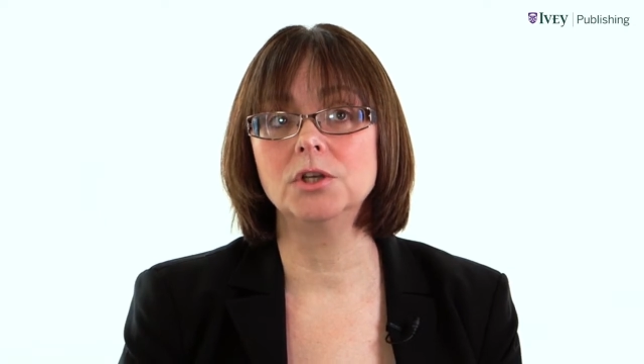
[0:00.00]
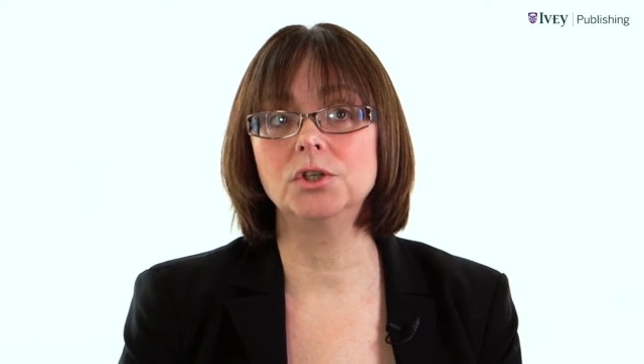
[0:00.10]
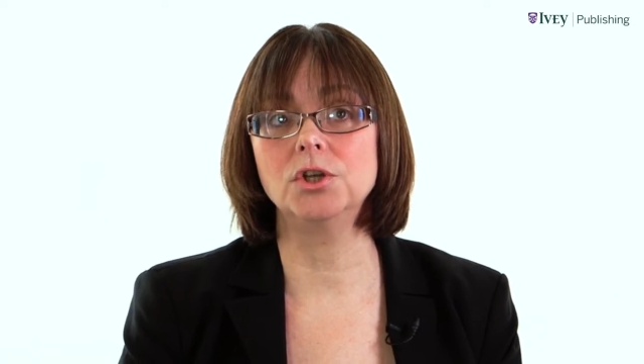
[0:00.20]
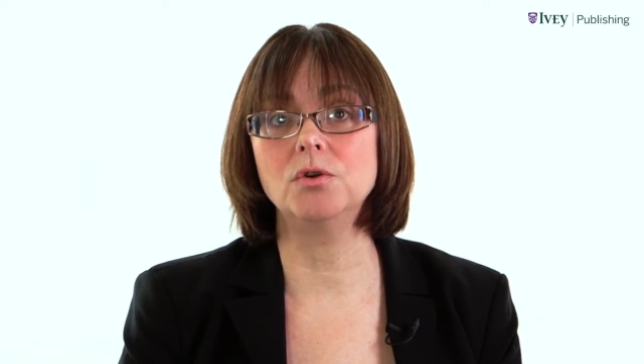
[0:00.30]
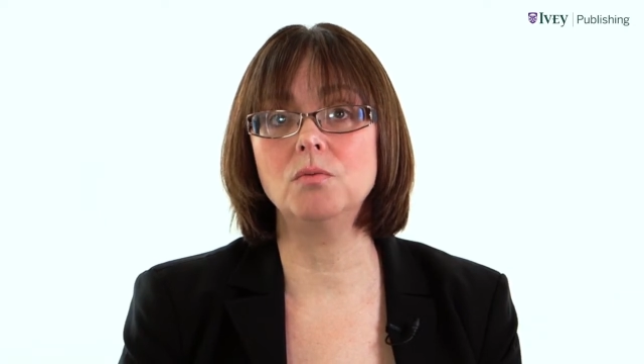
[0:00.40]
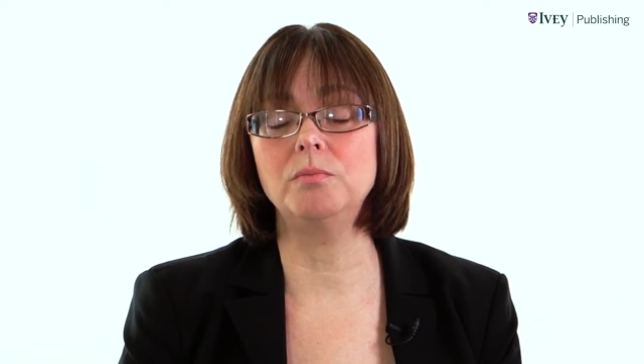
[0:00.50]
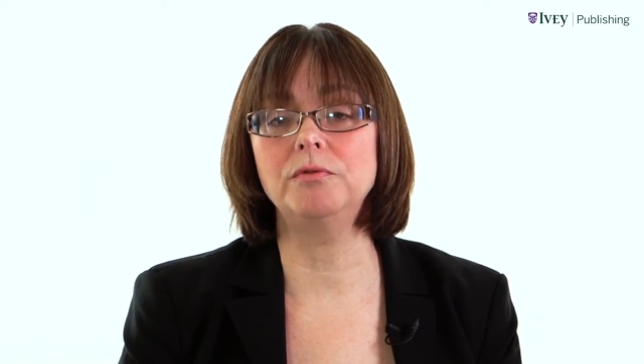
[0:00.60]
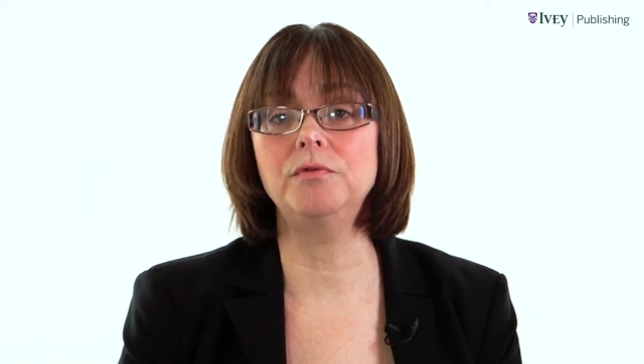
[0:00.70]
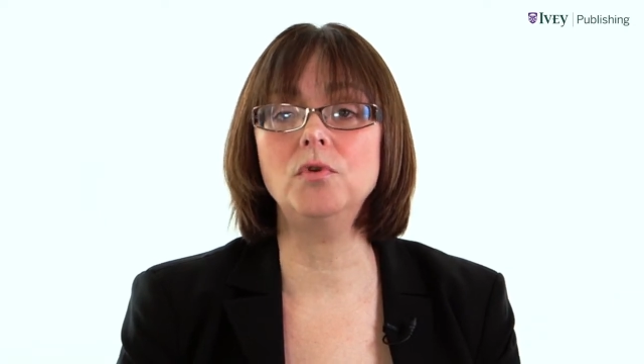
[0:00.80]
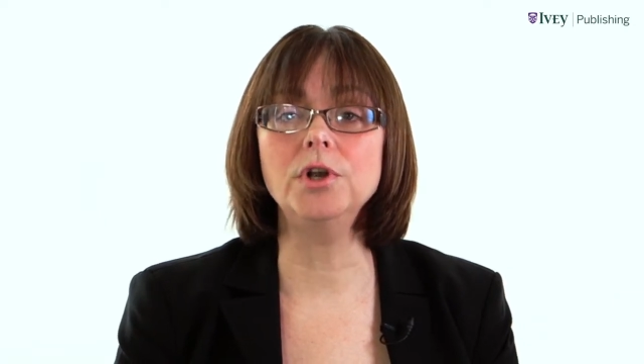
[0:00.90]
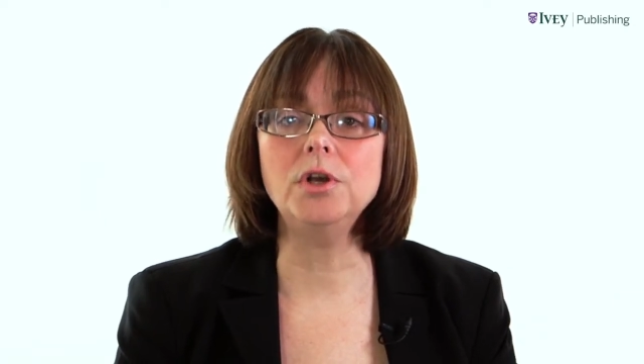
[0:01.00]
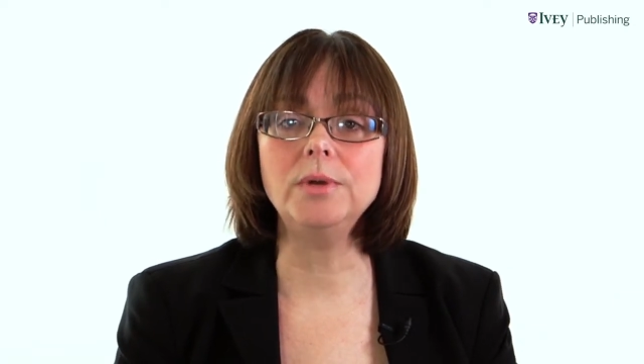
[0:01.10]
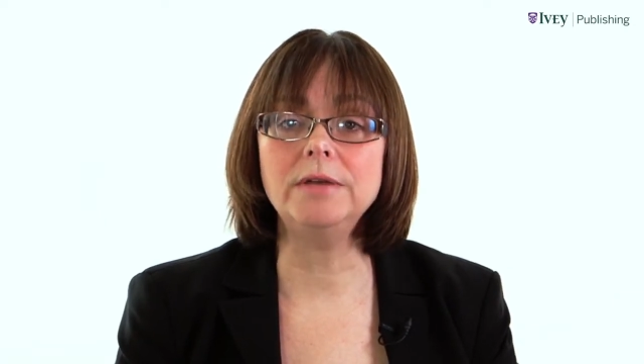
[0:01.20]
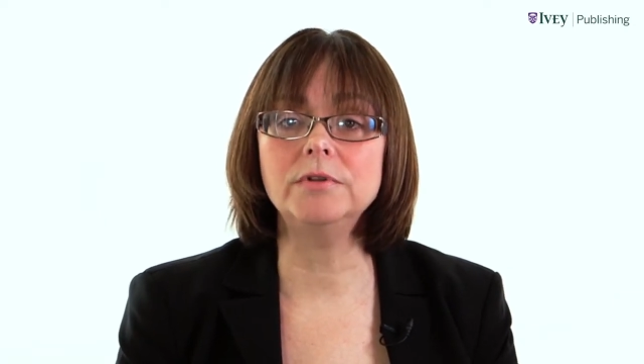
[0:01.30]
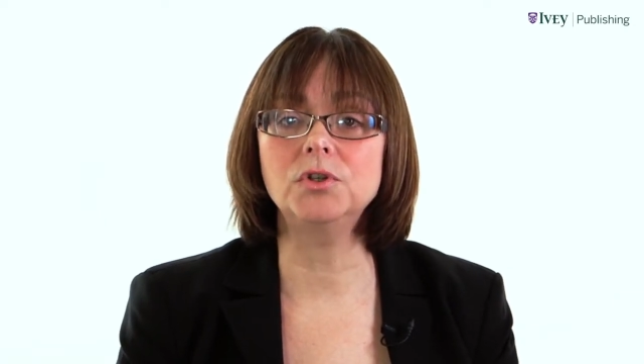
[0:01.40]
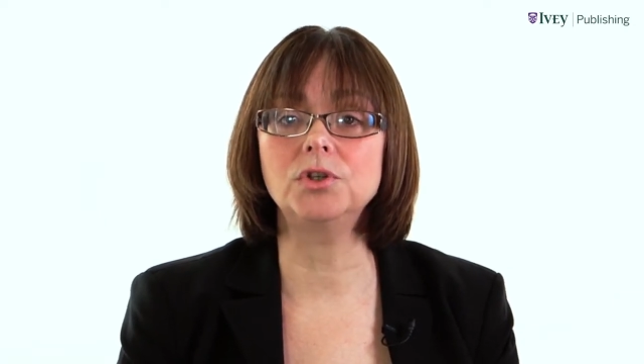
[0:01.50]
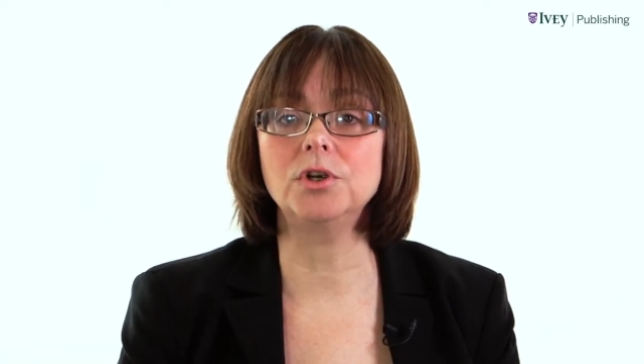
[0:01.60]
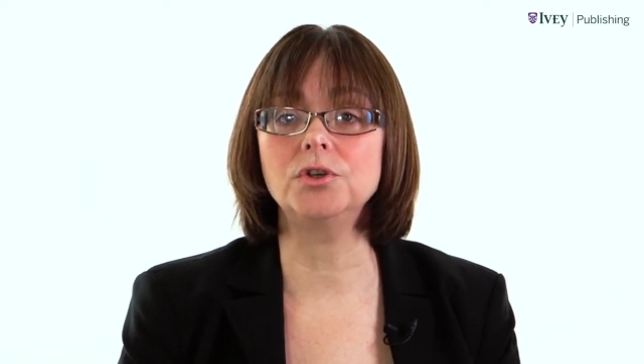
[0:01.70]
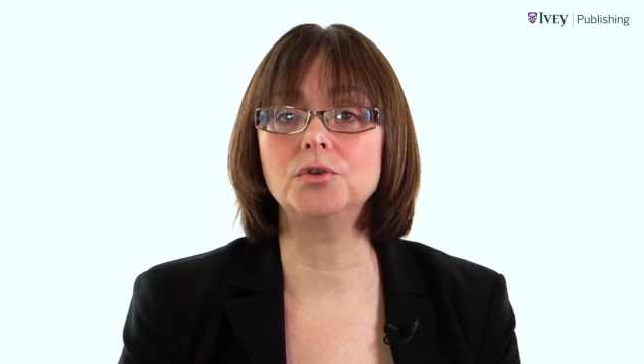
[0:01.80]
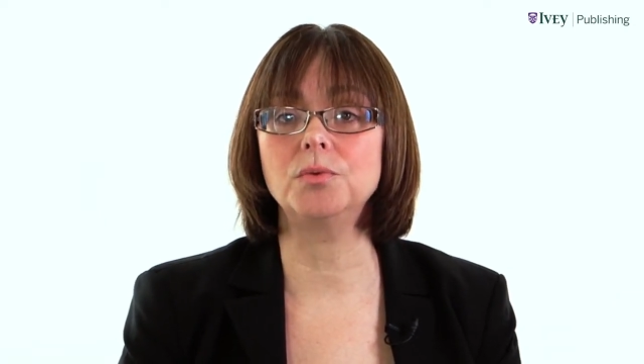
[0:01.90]
So before you even
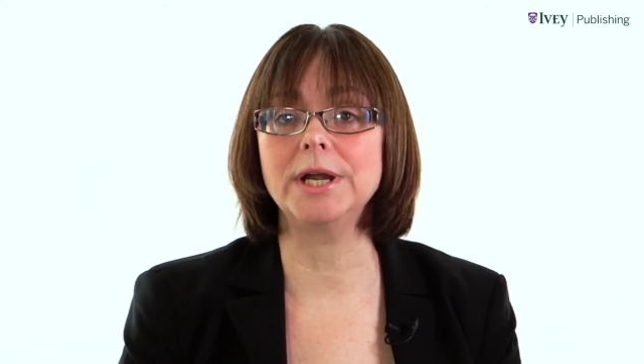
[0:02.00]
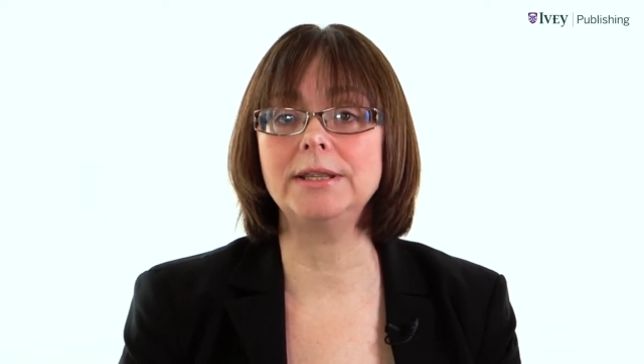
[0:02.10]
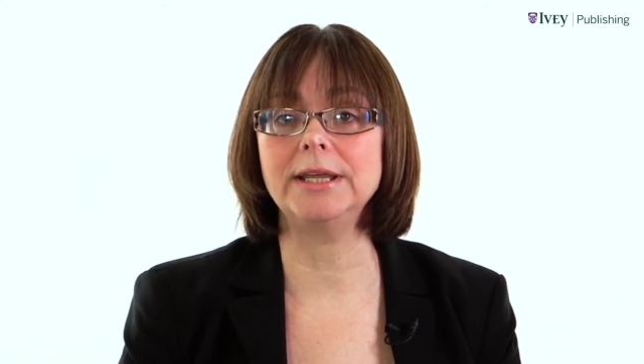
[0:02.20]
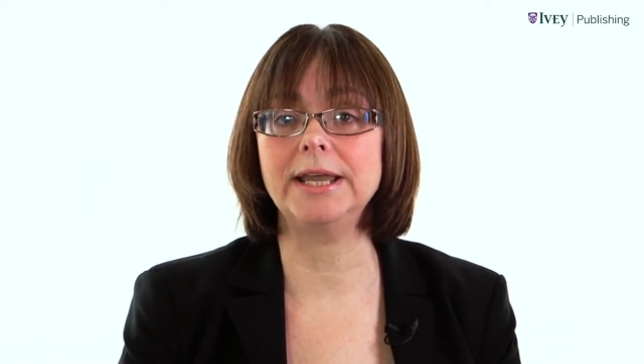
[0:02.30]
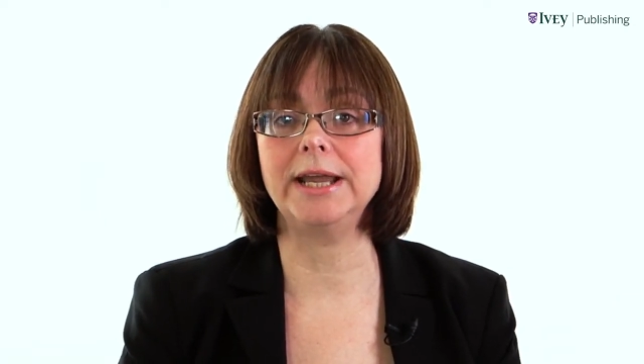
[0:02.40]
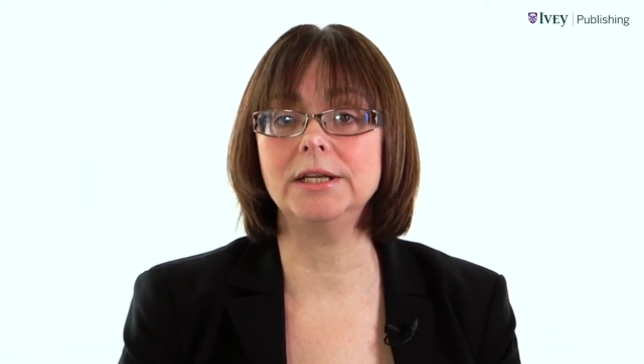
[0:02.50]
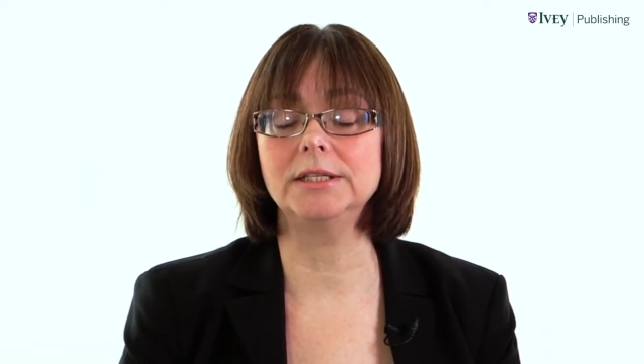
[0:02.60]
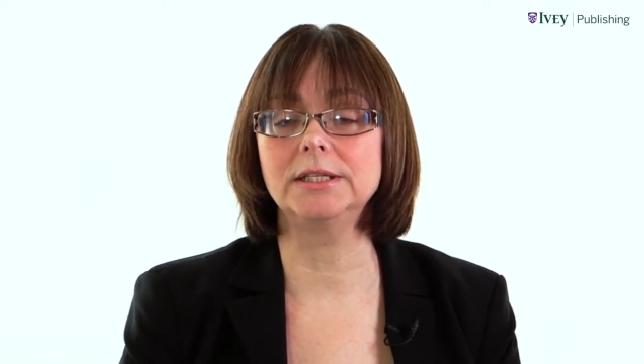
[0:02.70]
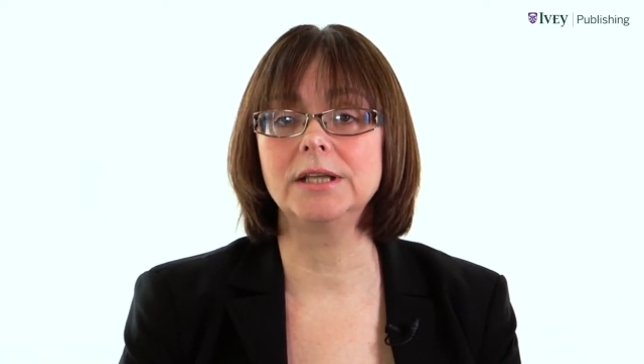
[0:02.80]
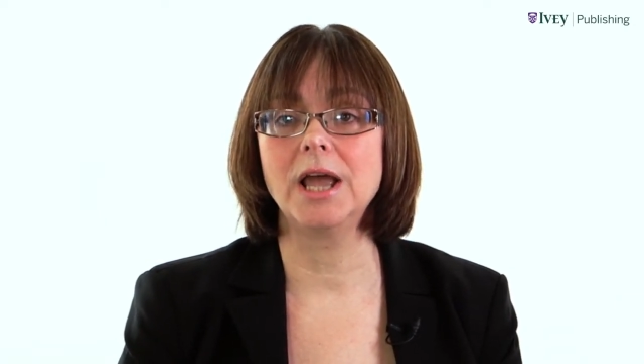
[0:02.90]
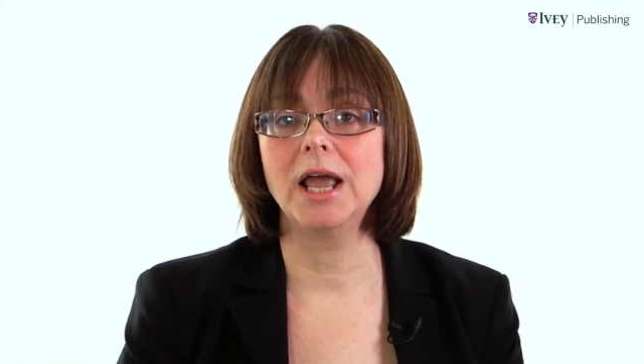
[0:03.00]
start to write the case,